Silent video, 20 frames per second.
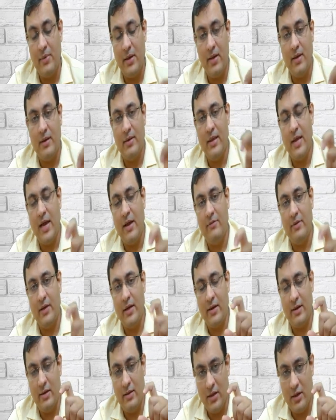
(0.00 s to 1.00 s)
Here they have
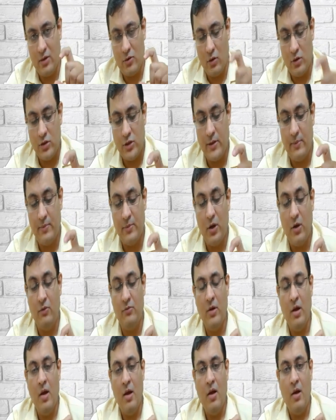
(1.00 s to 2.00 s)
taken the concept
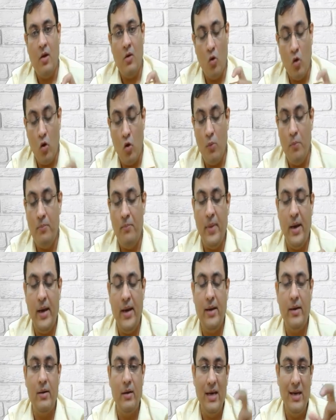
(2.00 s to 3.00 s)
of
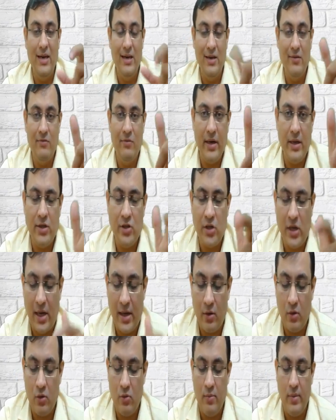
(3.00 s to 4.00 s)
homemade leverage
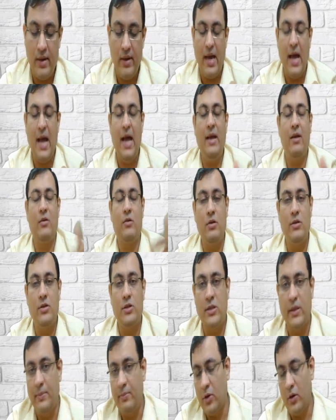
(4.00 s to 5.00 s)
argument and
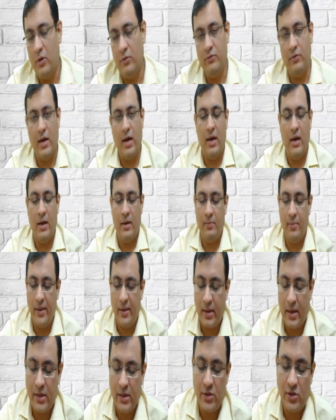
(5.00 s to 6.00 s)
concept of
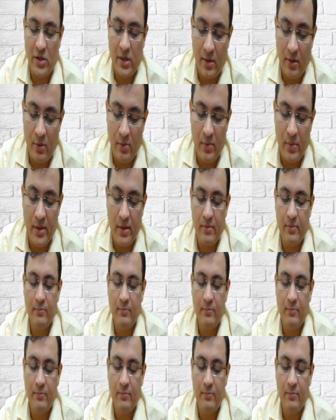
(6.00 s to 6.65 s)
arbitrage argument.